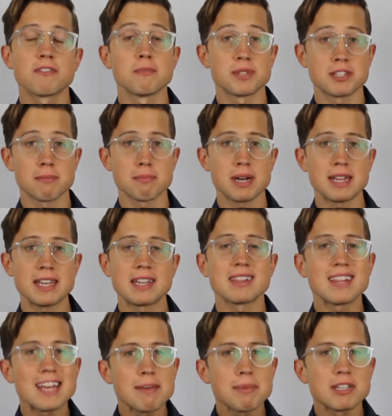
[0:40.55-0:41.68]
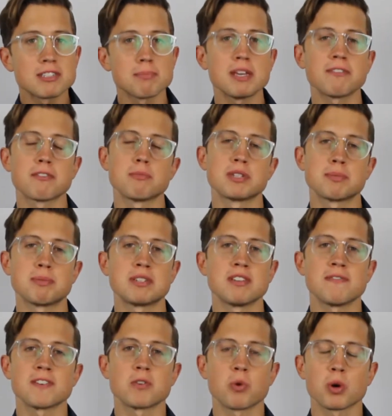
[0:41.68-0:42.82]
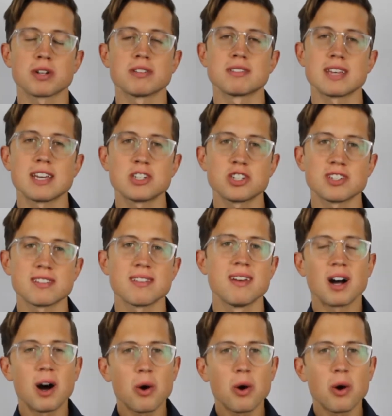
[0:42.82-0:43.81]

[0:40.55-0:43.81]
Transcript: from somebody claiming to be from a specific organization,